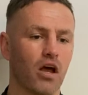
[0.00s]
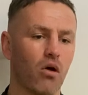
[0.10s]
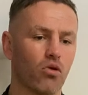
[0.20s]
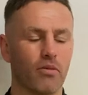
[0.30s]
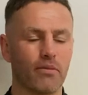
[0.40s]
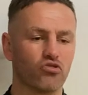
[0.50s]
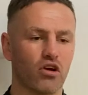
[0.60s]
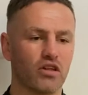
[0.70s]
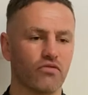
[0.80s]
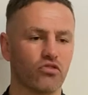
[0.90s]
I want to maybe
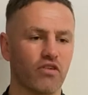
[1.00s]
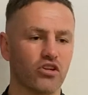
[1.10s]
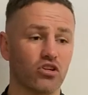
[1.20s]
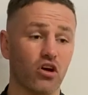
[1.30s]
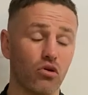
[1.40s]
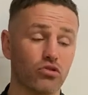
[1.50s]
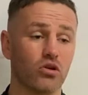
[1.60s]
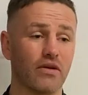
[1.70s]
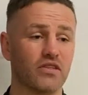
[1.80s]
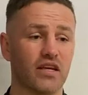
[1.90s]
try a different direction, I
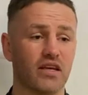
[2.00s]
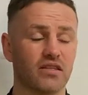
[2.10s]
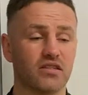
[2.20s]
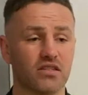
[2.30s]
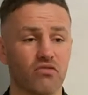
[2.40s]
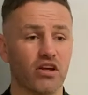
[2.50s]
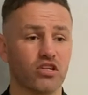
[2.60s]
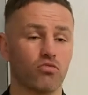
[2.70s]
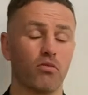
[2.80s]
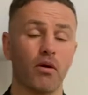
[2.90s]
also have to take into
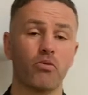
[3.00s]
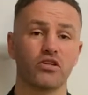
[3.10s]
consideration what my